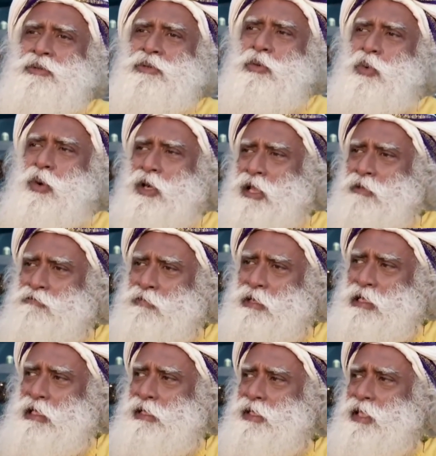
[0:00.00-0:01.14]
So what I
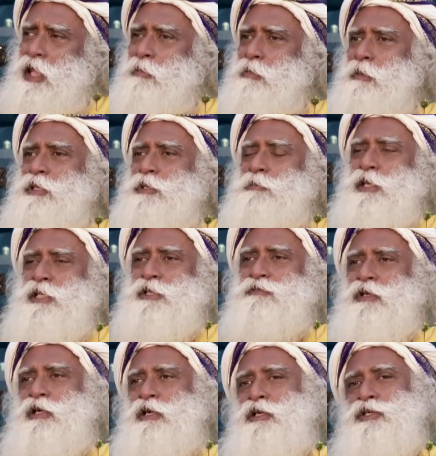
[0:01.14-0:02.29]
feel is there may be
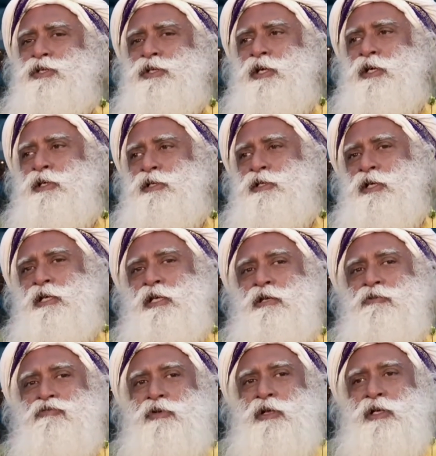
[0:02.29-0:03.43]
specific concerns in
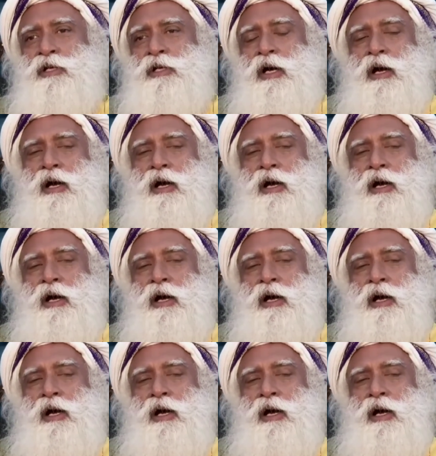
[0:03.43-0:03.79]
different